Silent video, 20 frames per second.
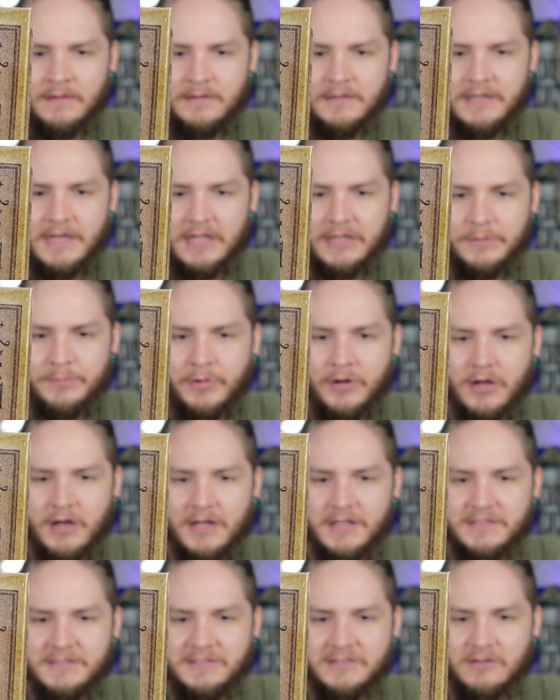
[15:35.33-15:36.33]

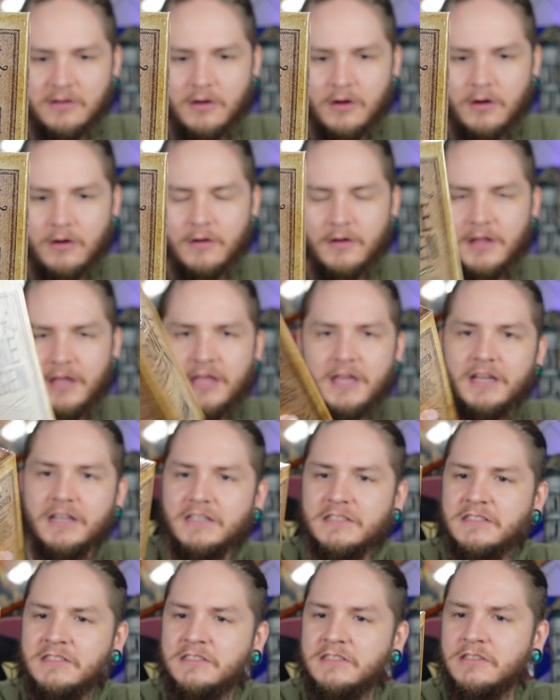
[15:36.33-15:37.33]
Gallipots,
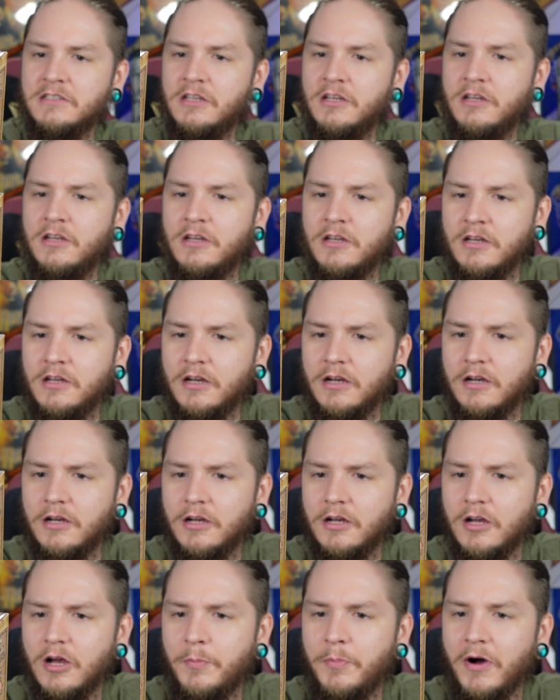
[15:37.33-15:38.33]
RX,
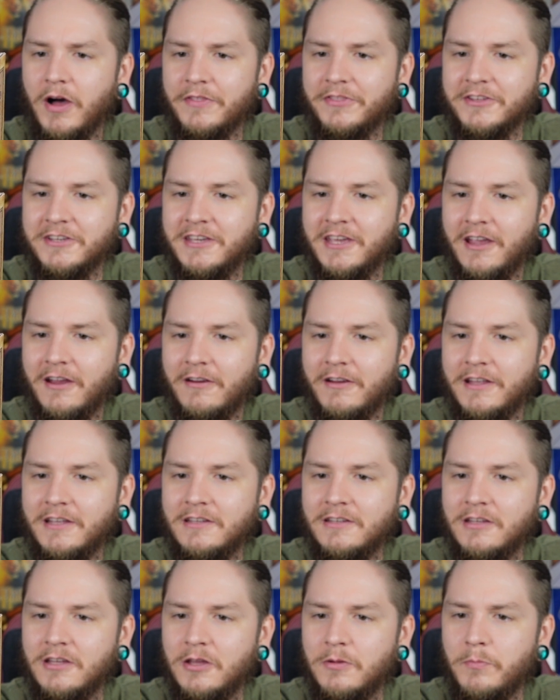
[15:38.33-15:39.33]
Apothecary,
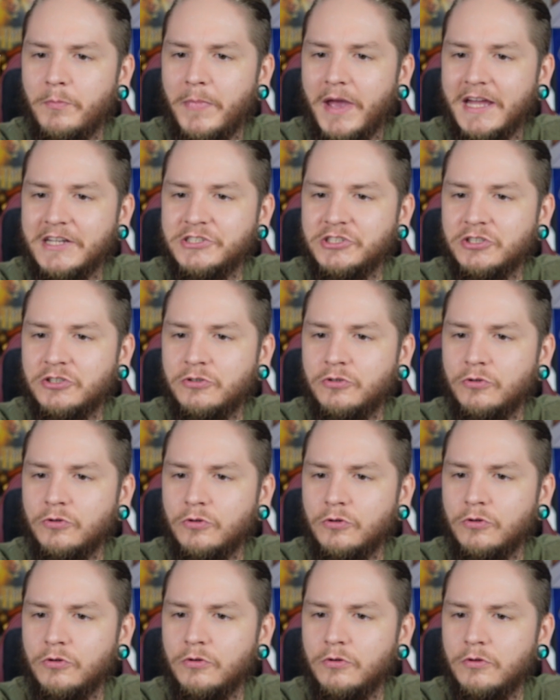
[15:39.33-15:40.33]

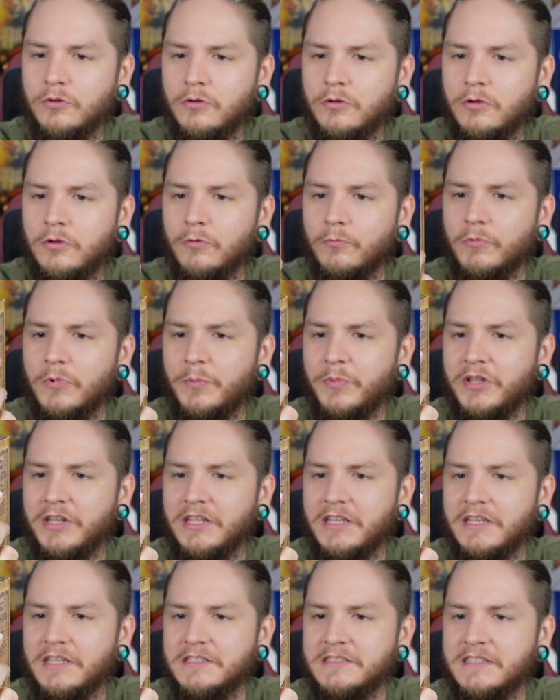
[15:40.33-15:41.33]
Magical,
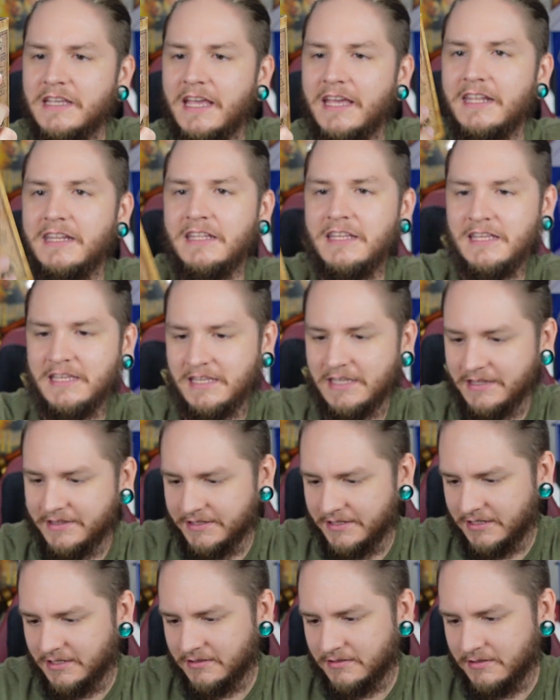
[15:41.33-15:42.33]
Remedies, and
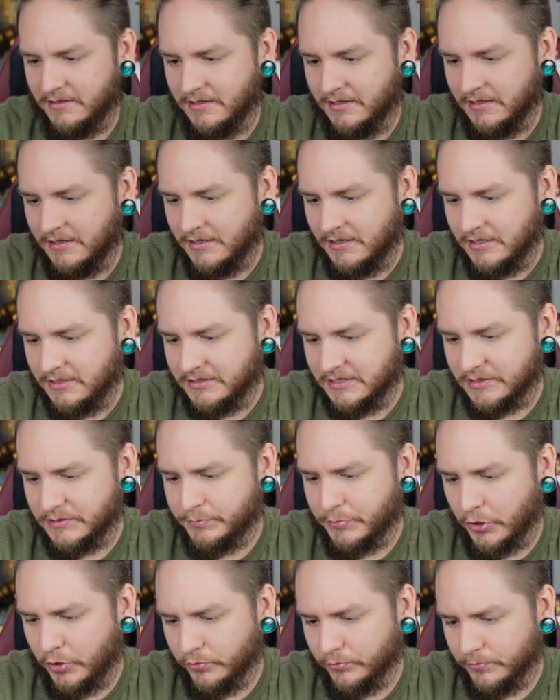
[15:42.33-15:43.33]
Healing. It says
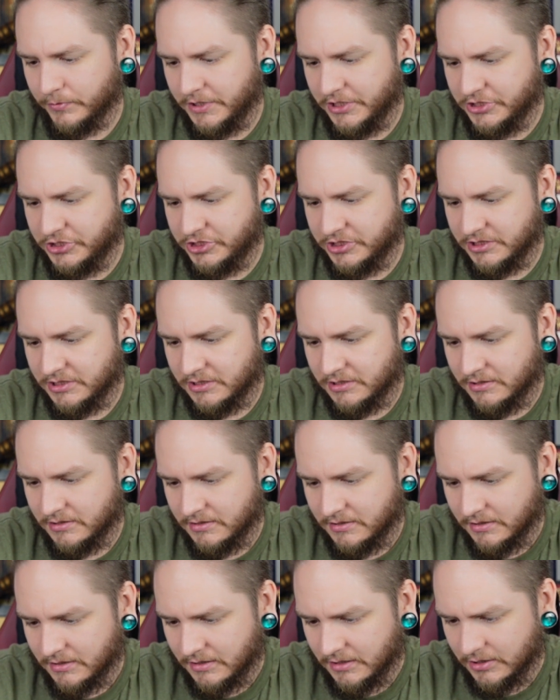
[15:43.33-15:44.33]
bone regen,
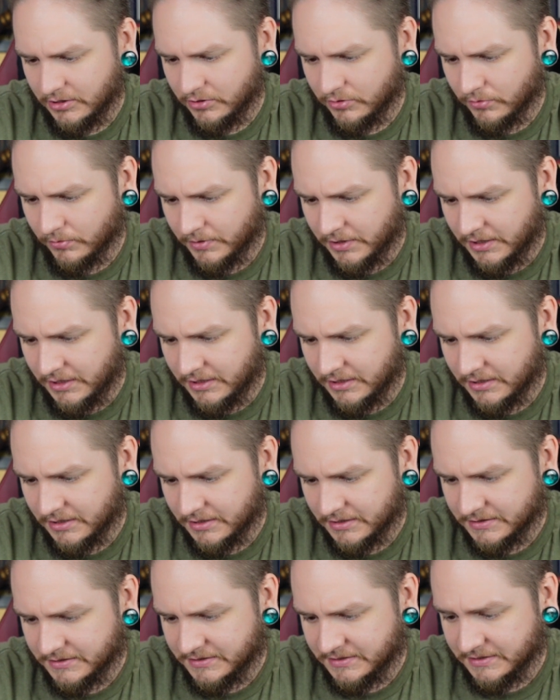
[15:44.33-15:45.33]

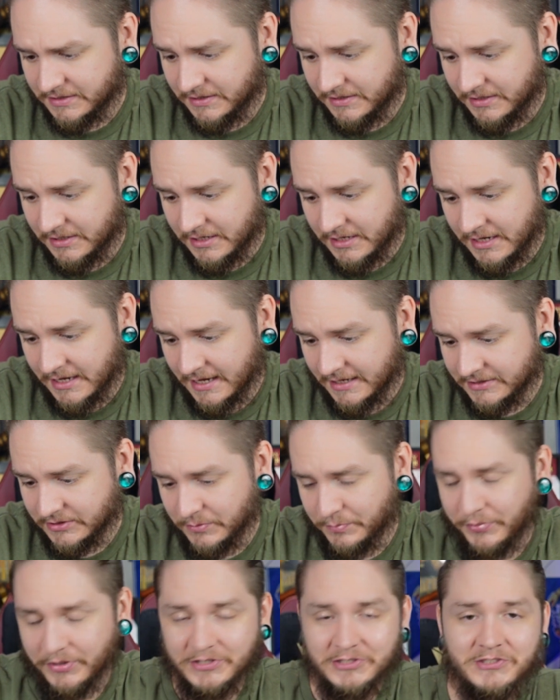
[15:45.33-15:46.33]
ingredients, and then it has a
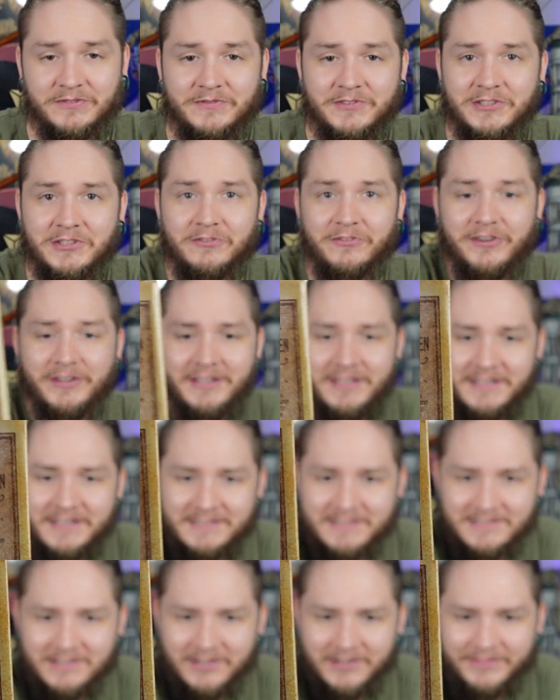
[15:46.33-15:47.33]
bunch of
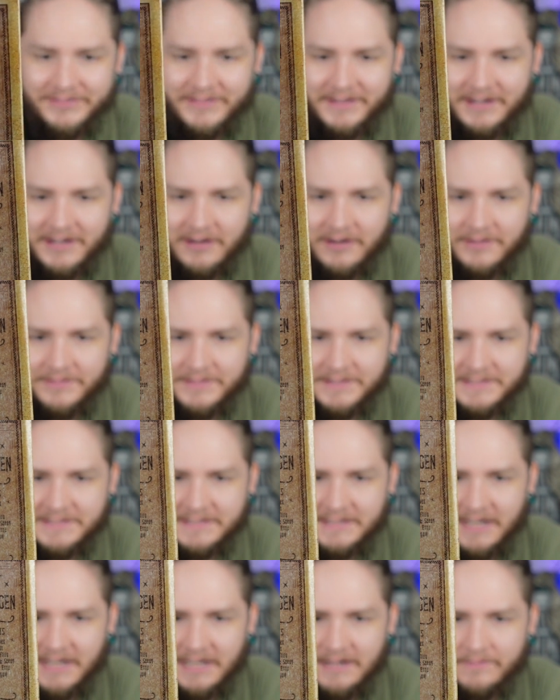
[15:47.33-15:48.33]
ingredients on there on the
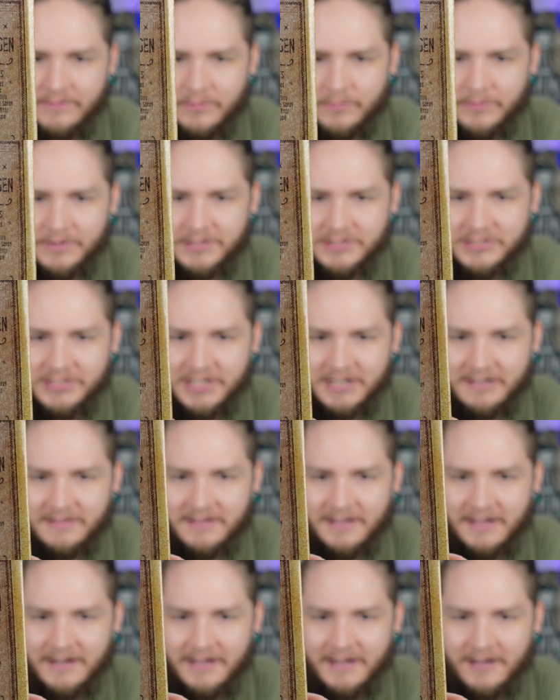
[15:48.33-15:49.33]
side if you want to check
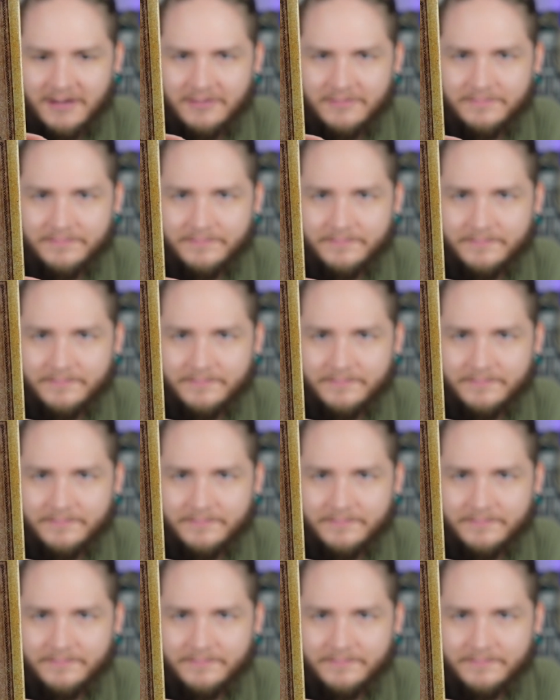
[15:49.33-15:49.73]
that out.